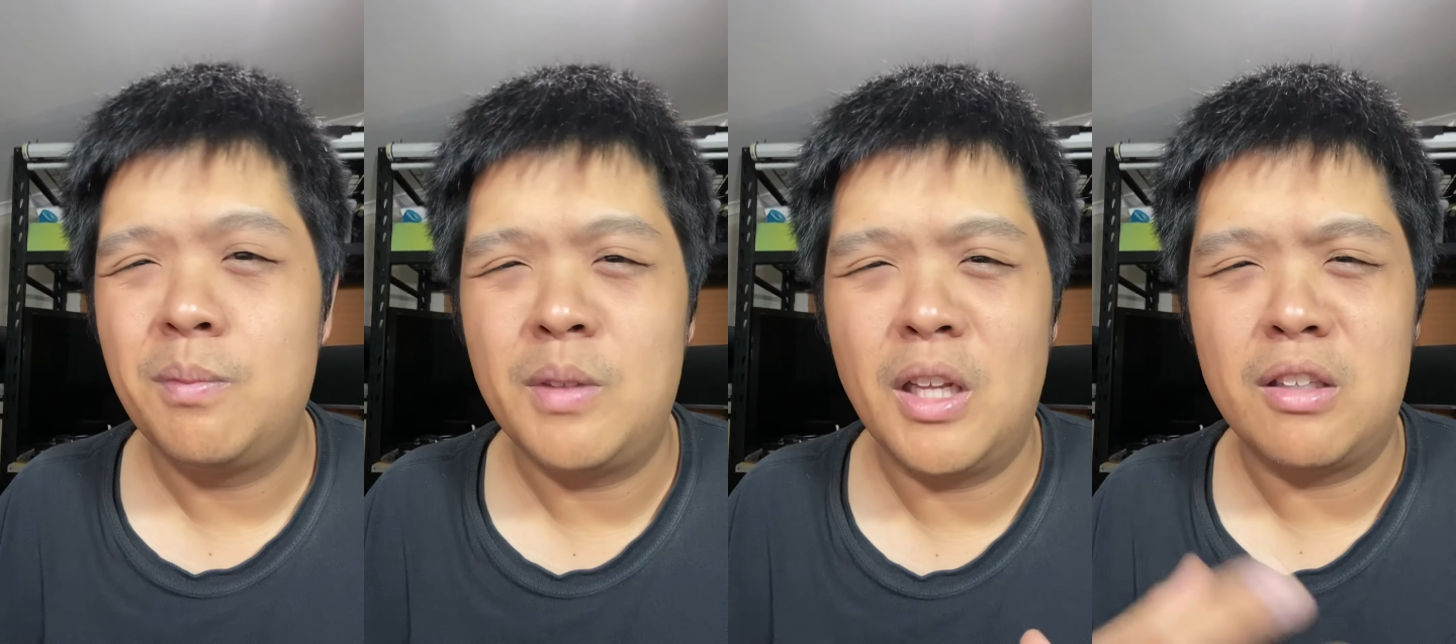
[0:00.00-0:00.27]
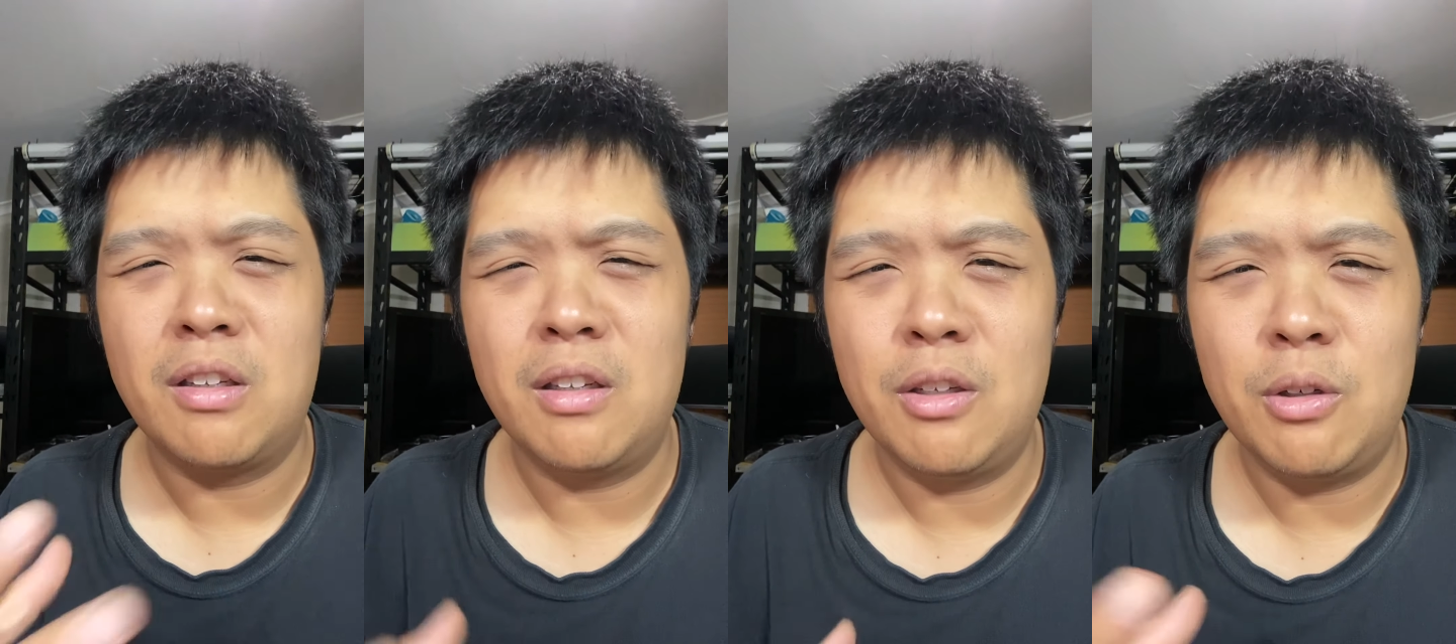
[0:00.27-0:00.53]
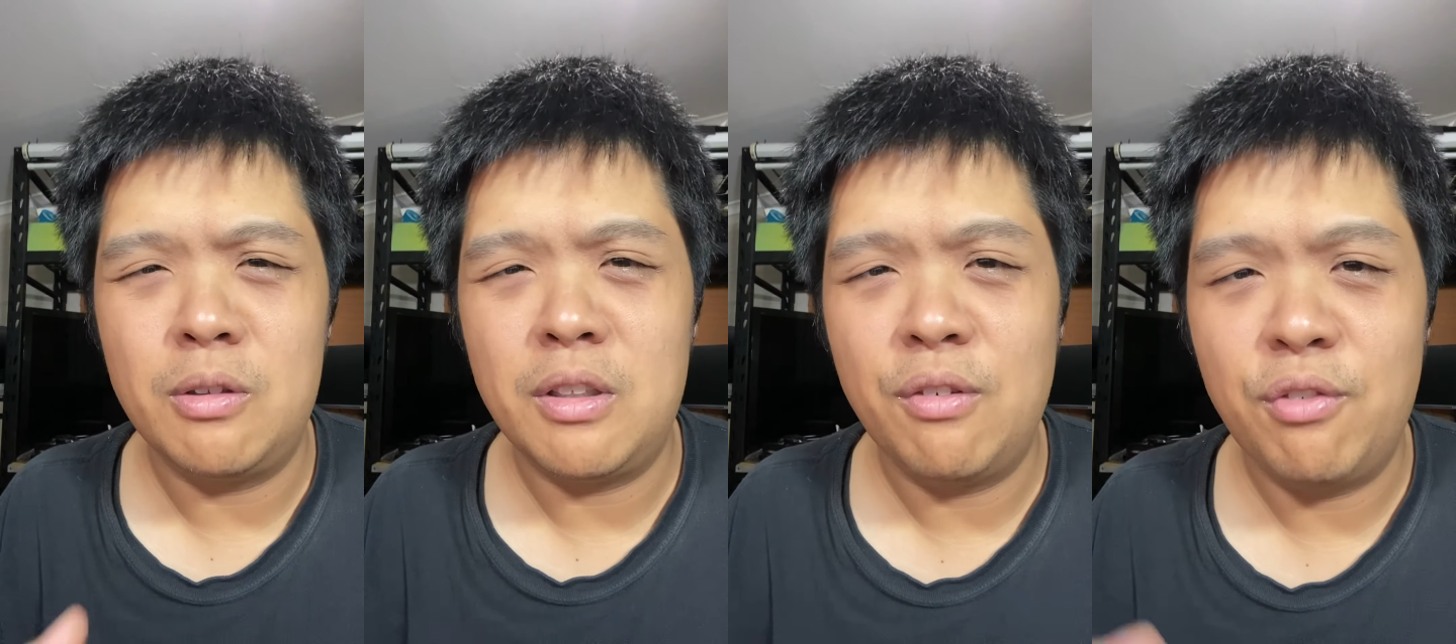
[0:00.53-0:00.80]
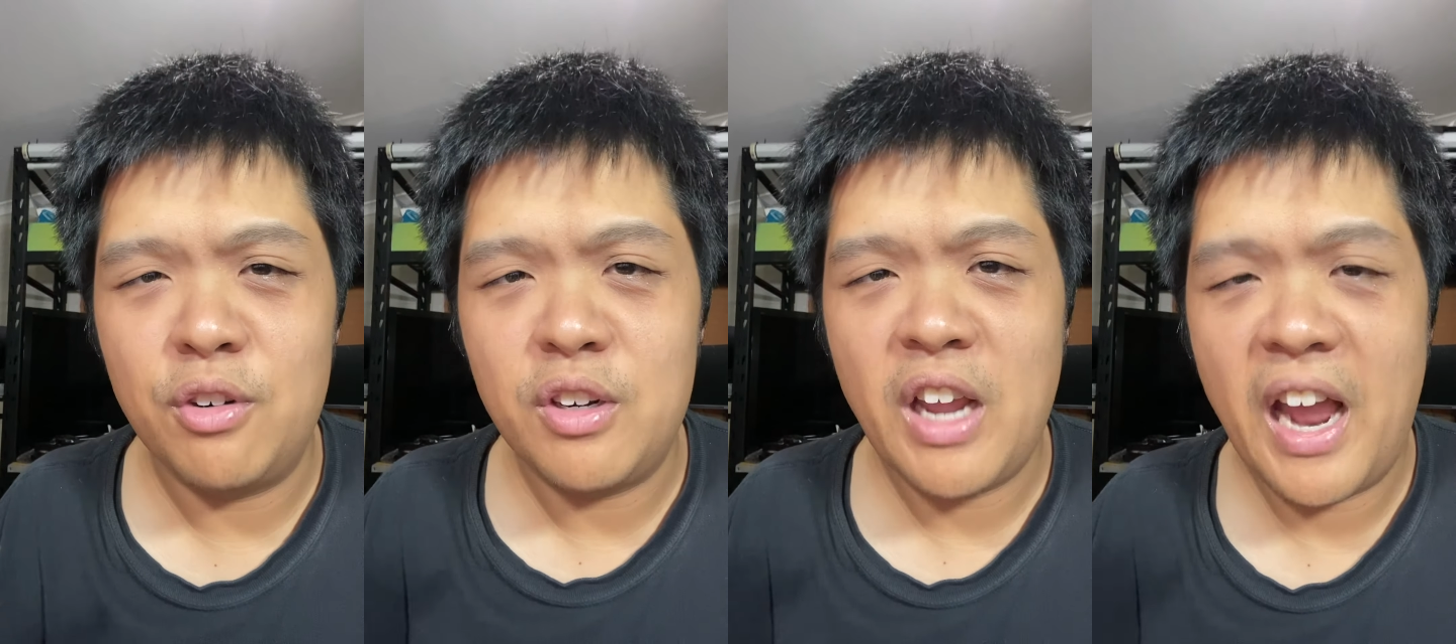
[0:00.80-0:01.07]
that's a little
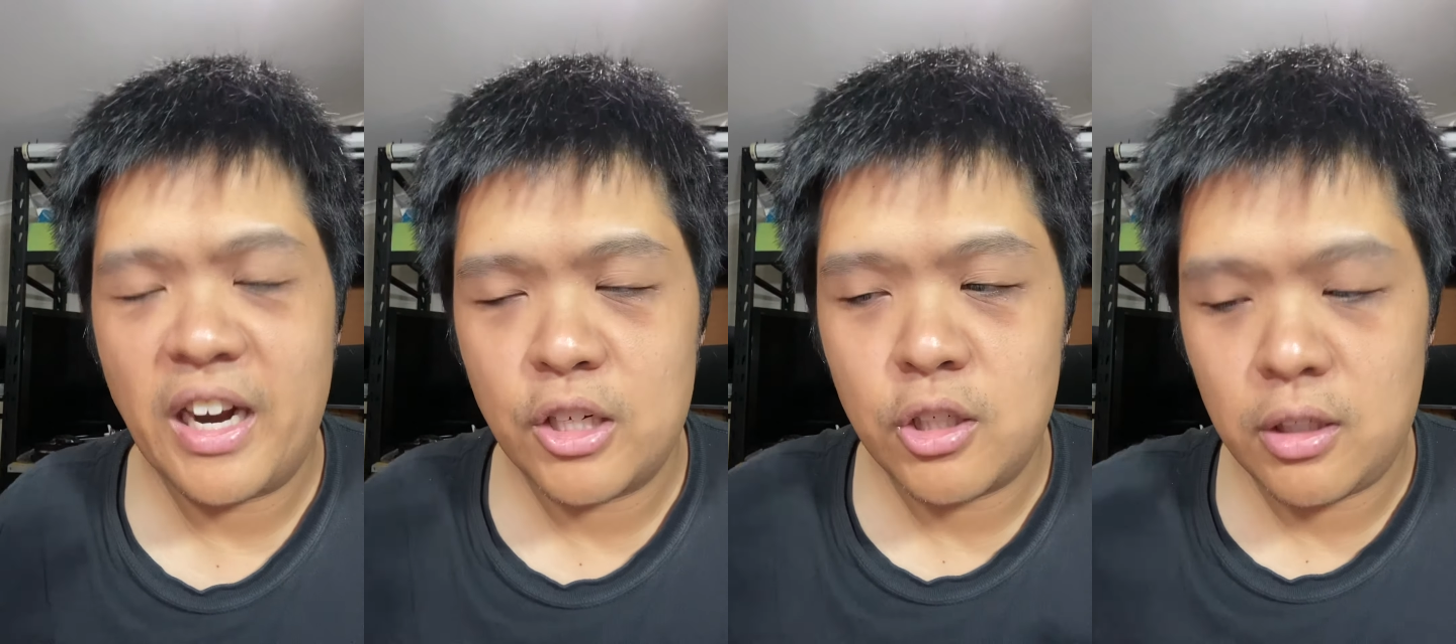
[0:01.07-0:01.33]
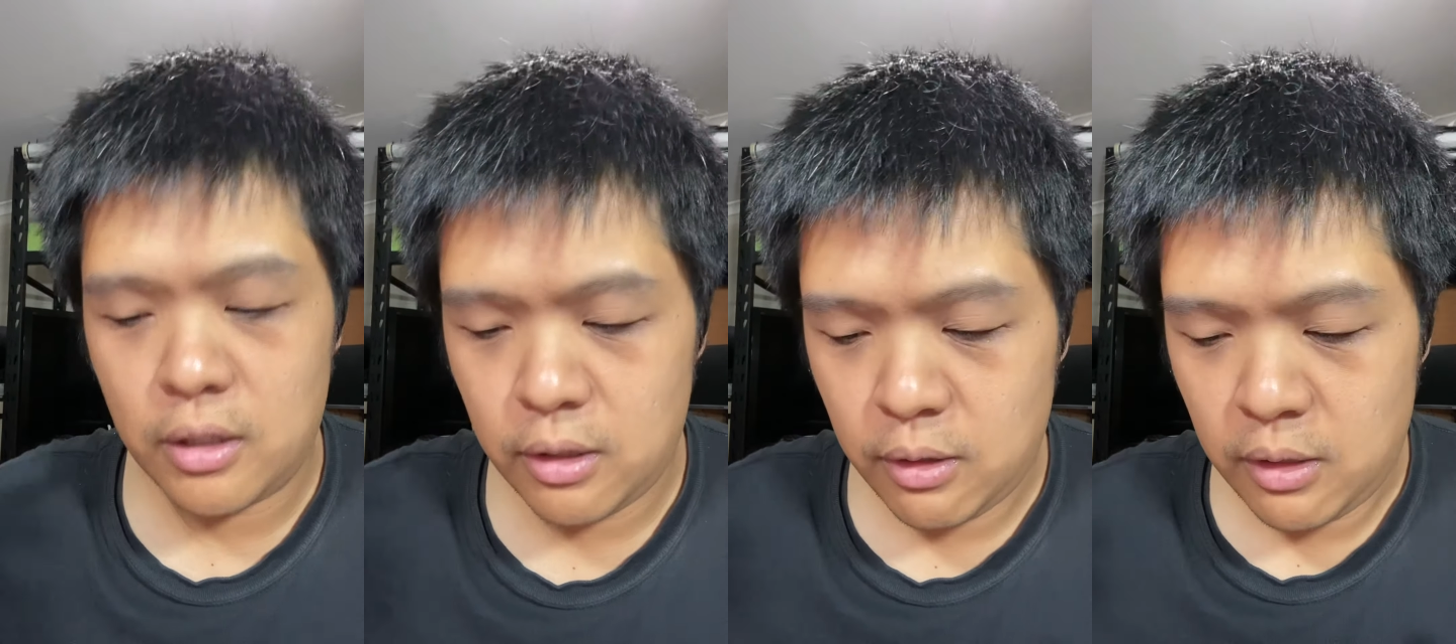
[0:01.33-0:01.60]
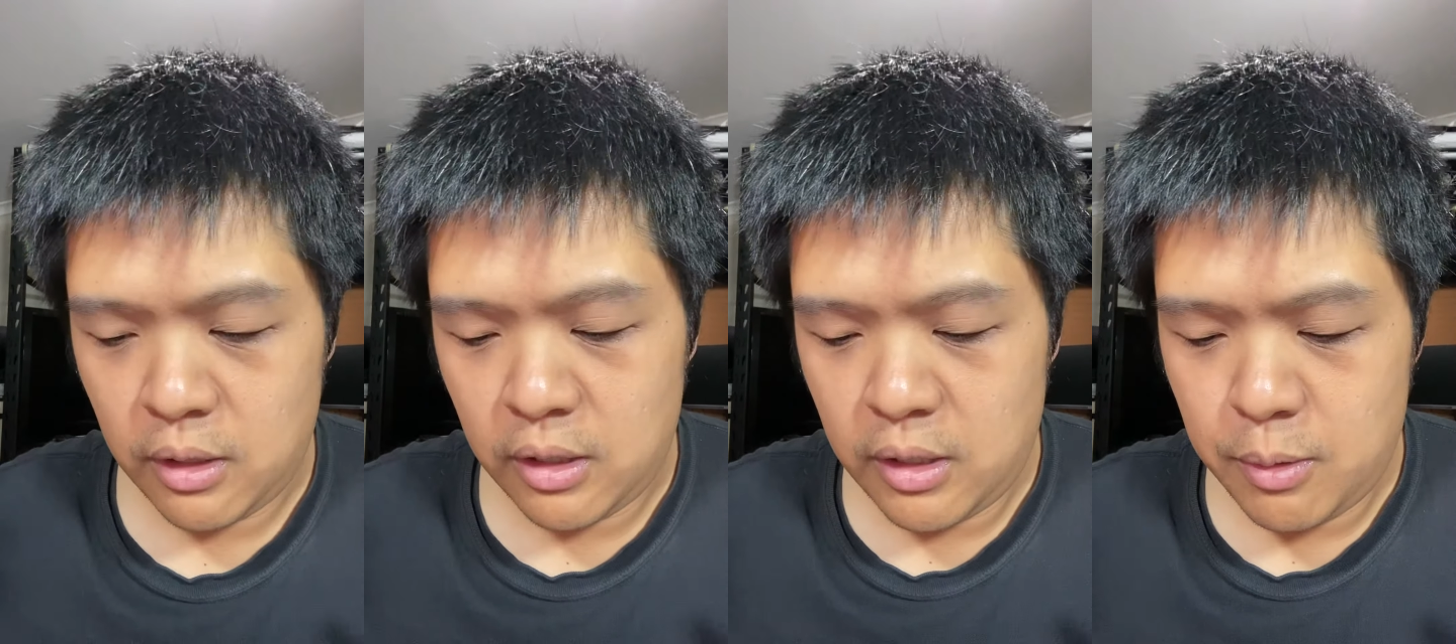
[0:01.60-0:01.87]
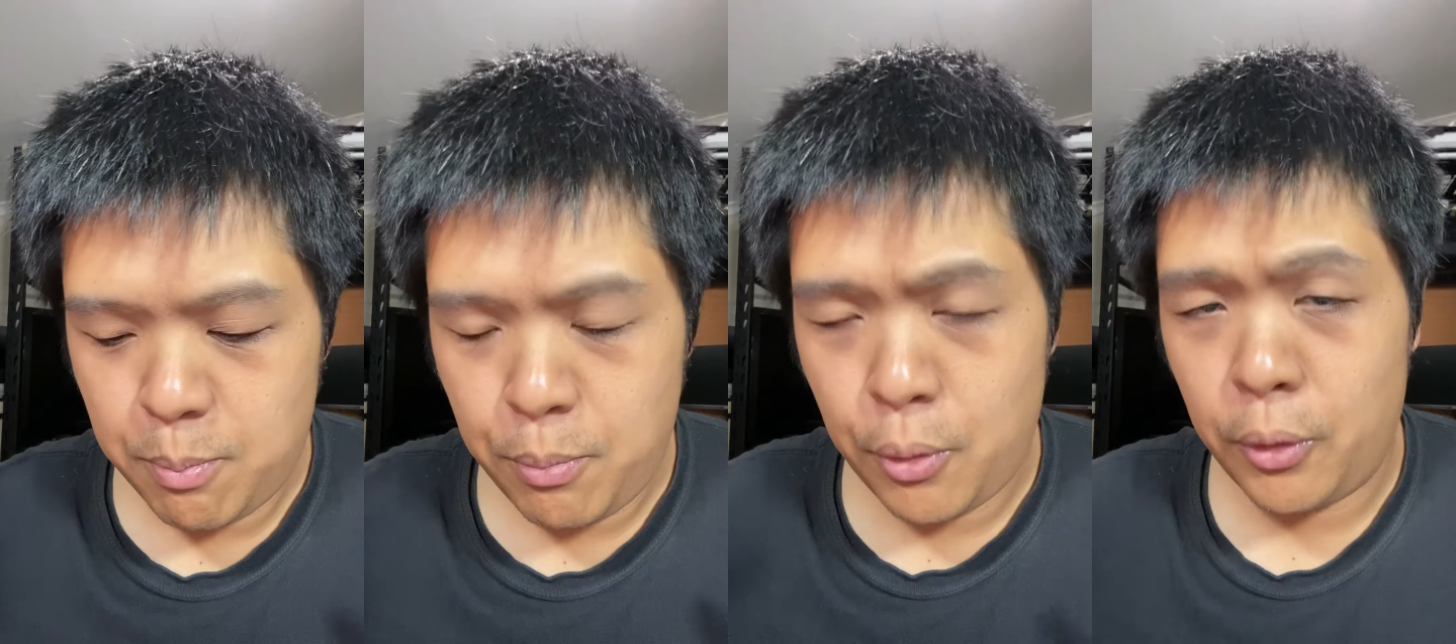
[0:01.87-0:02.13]
different to actually
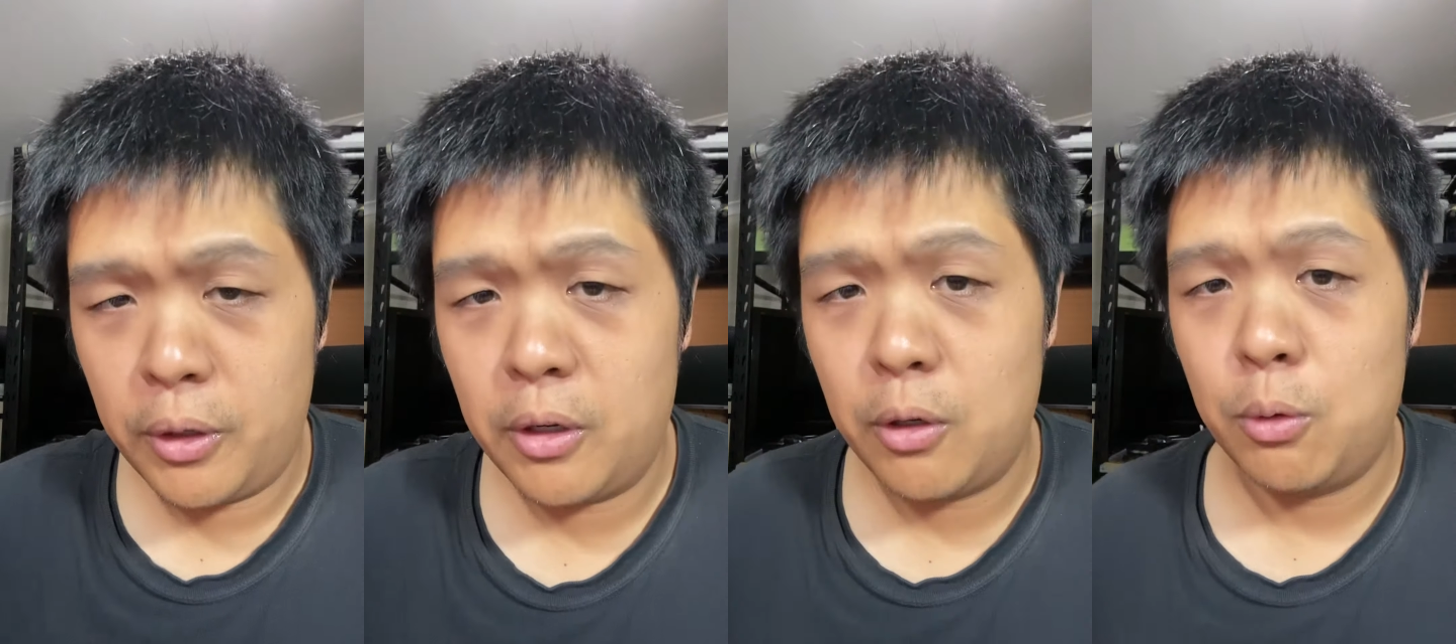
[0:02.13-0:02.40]
putting it all